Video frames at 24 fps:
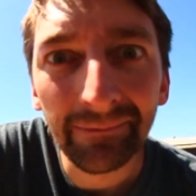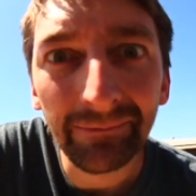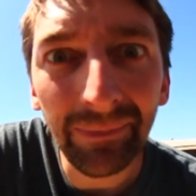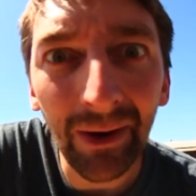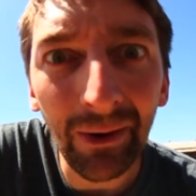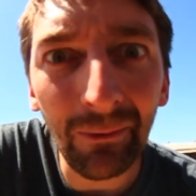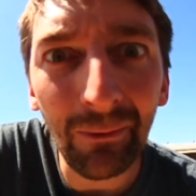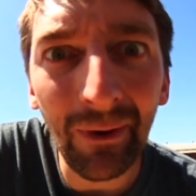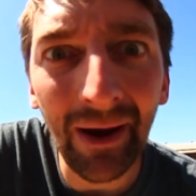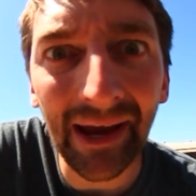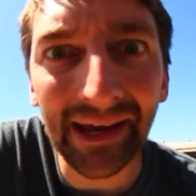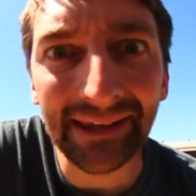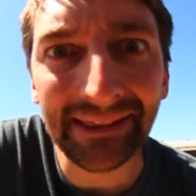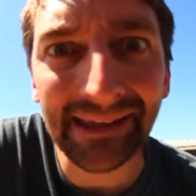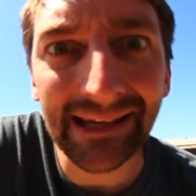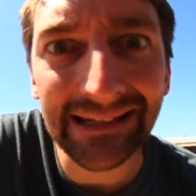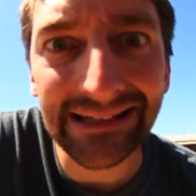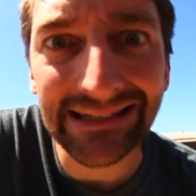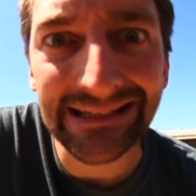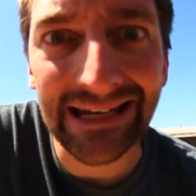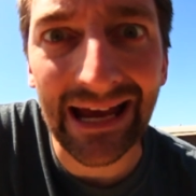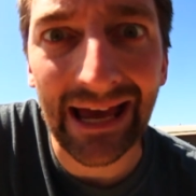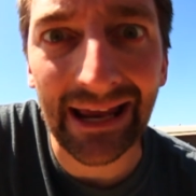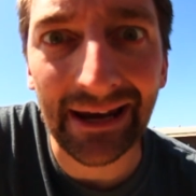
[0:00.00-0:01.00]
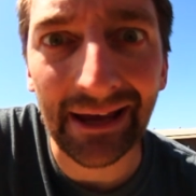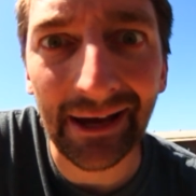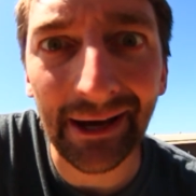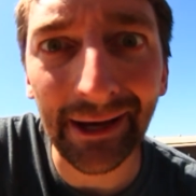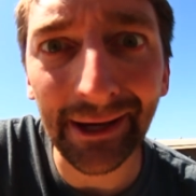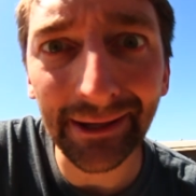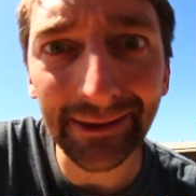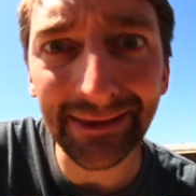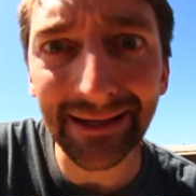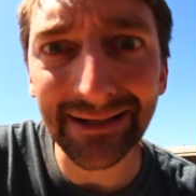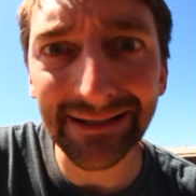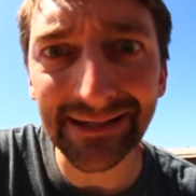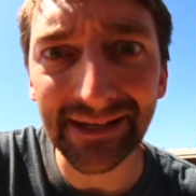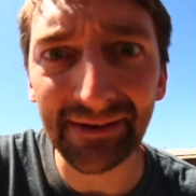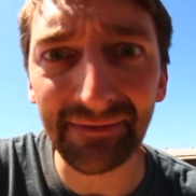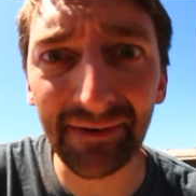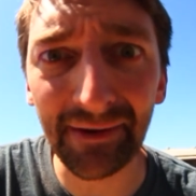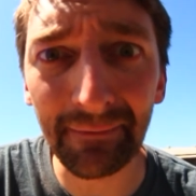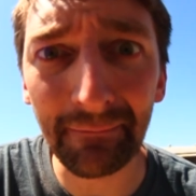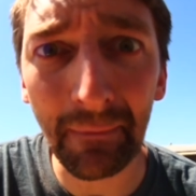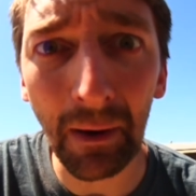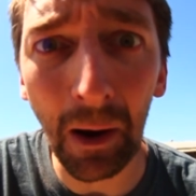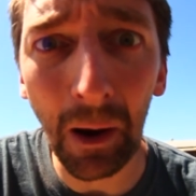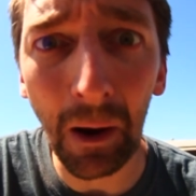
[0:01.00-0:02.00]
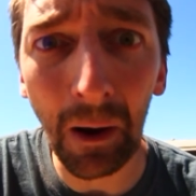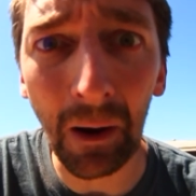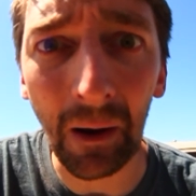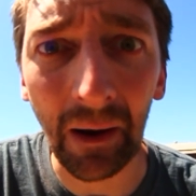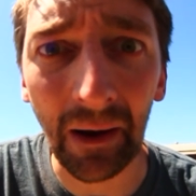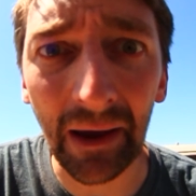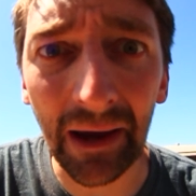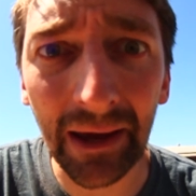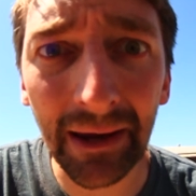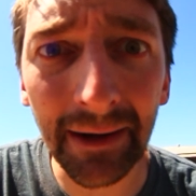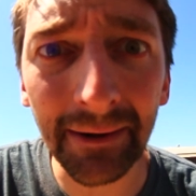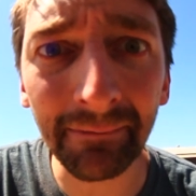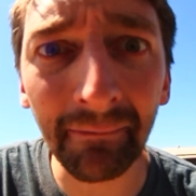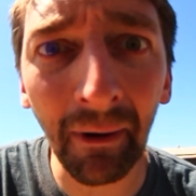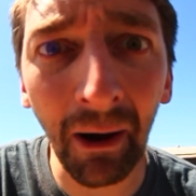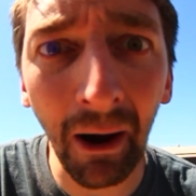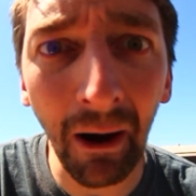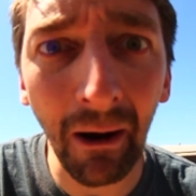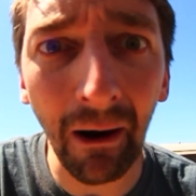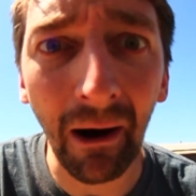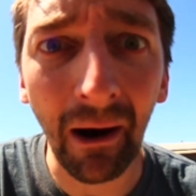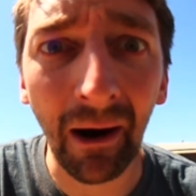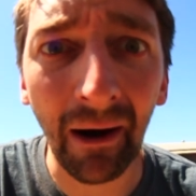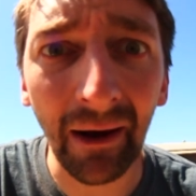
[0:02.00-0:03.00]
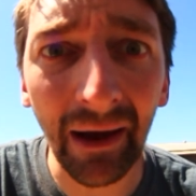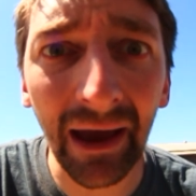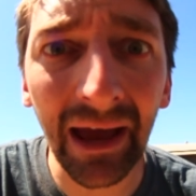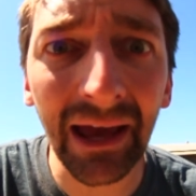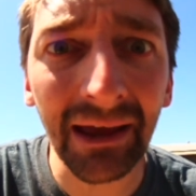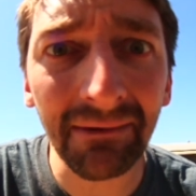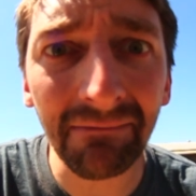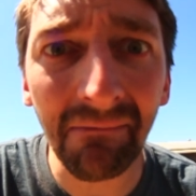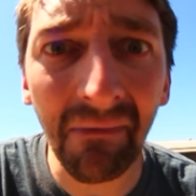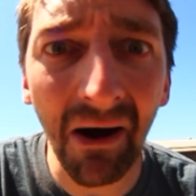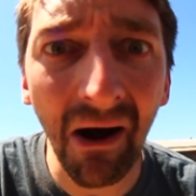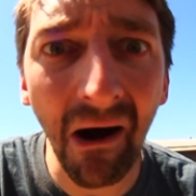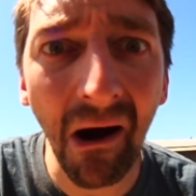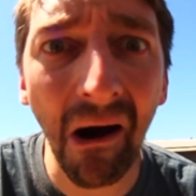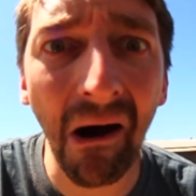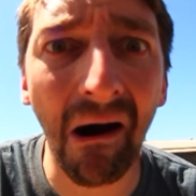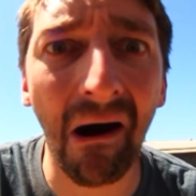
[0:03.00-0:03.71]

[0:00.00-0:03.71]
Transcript: But wait, that's not all. There's even more and more and more.